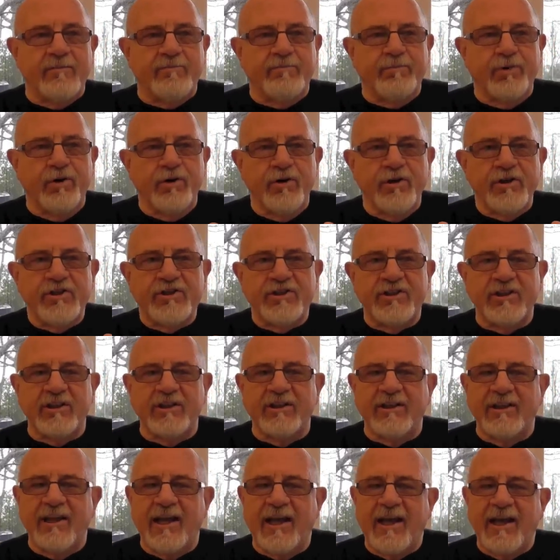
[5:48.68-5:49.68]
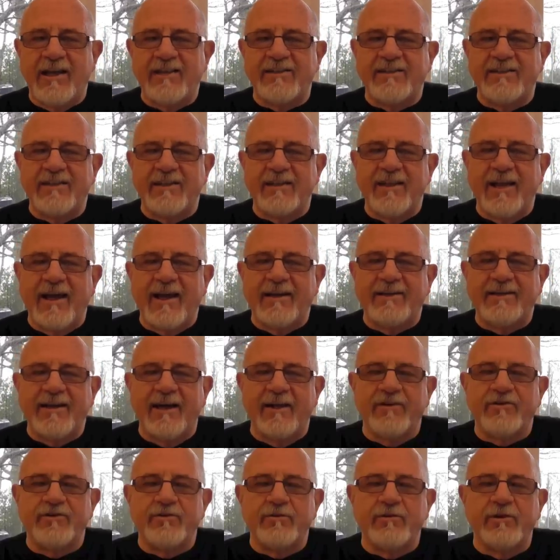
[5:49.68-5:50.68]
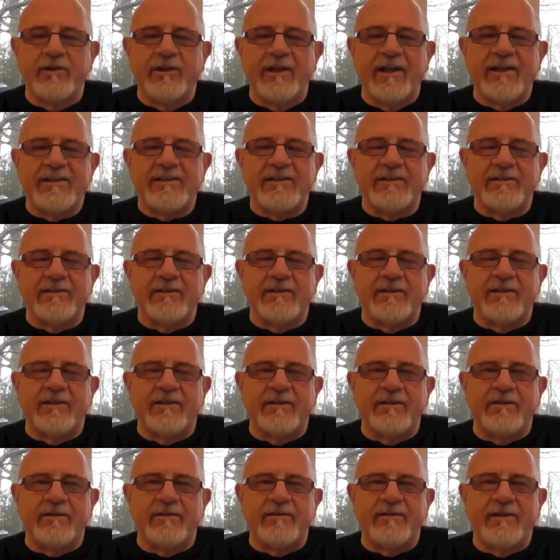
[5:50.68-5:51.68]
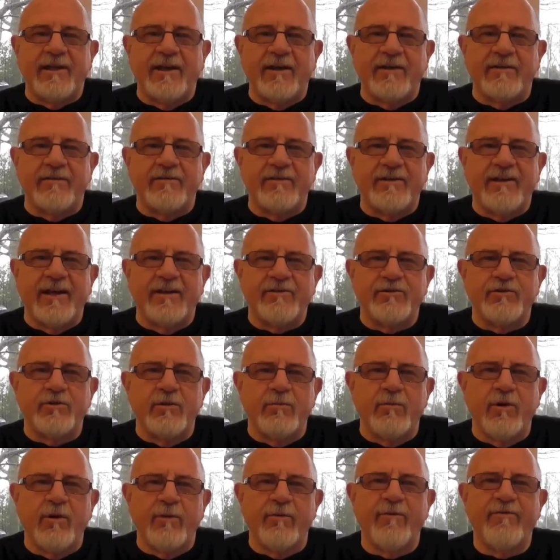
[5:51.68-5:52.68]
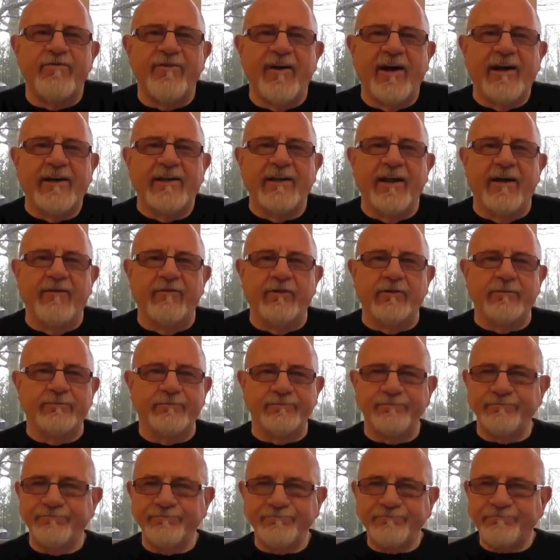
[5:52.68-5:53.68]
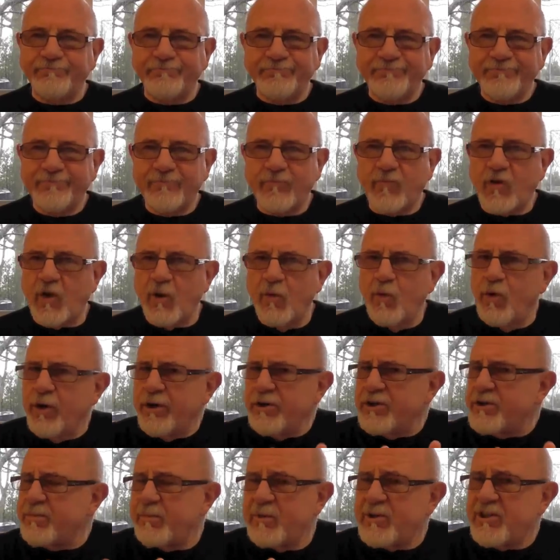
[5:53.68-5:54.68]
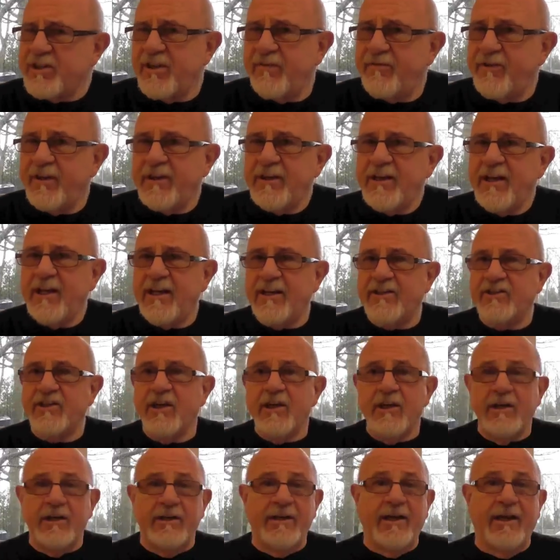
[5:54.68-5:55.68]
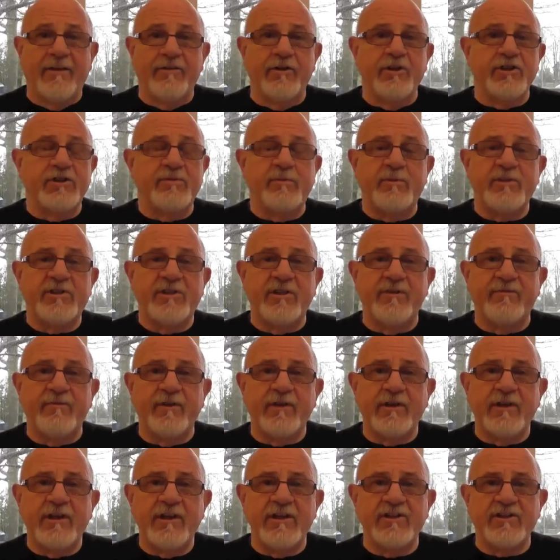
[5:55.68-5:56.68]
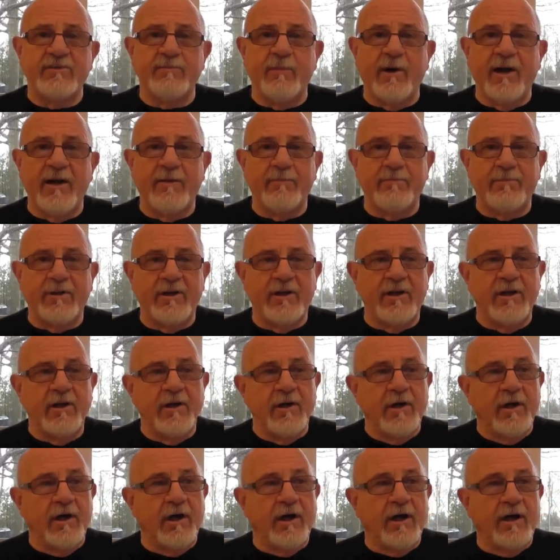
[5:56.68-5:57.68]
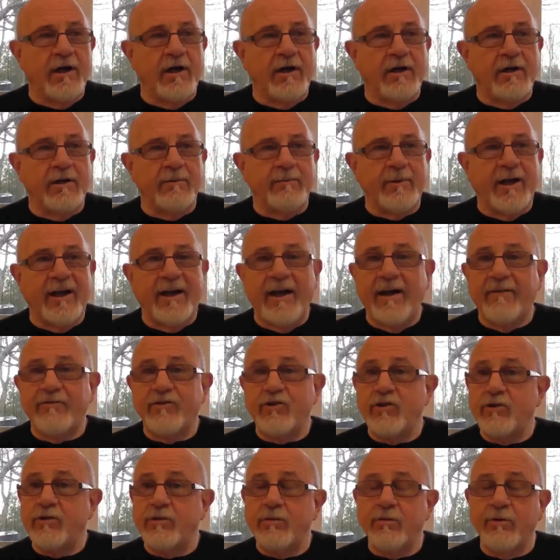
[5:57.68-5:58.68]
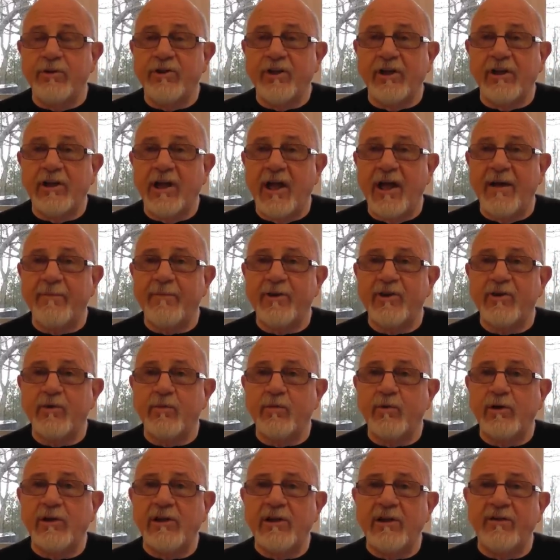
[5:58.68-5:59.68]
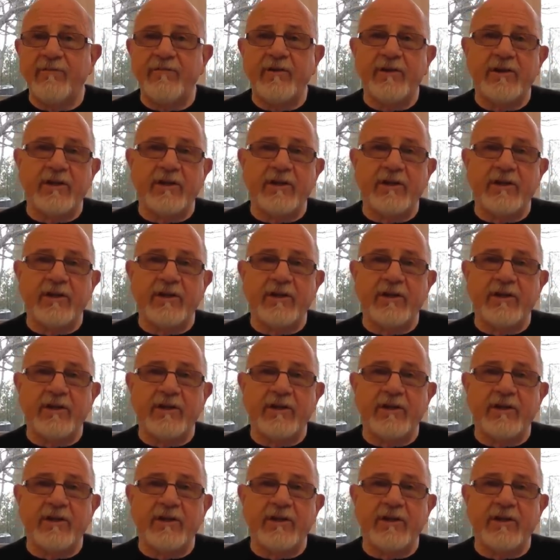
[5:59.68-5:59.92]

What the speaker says: personalizing that down to down to a more refined level. What are specific needs? Now, those specific needs might have to do with the climate that we live